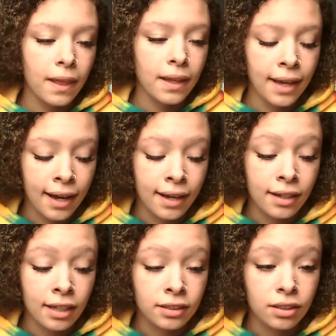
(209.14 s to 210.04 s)
Yeah,
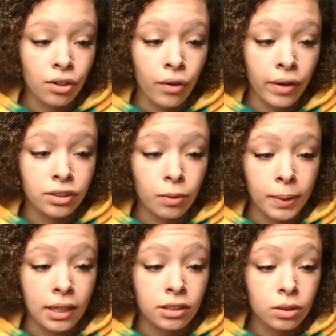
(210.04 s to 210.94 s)
it's going to
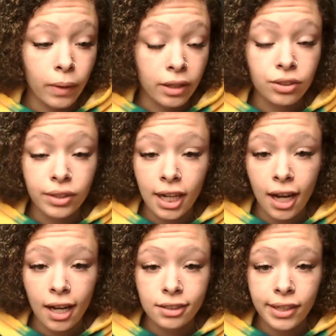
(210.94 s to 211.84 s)
be sweltering
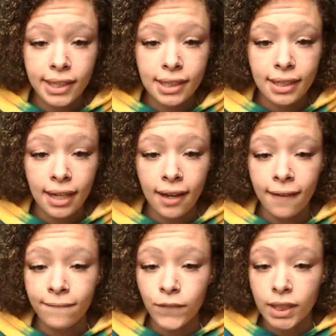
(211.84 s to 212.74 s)
hot during the
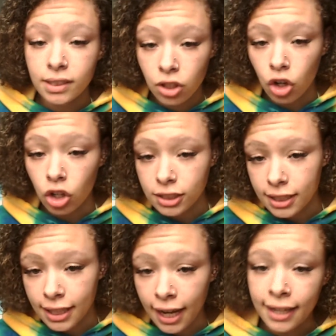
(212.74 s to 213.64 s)
day, freezing cold at
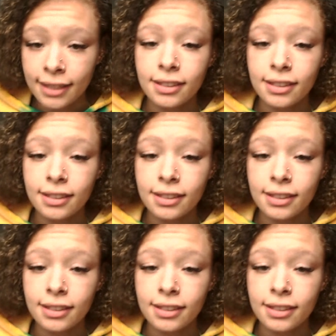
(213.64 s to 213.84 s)
night.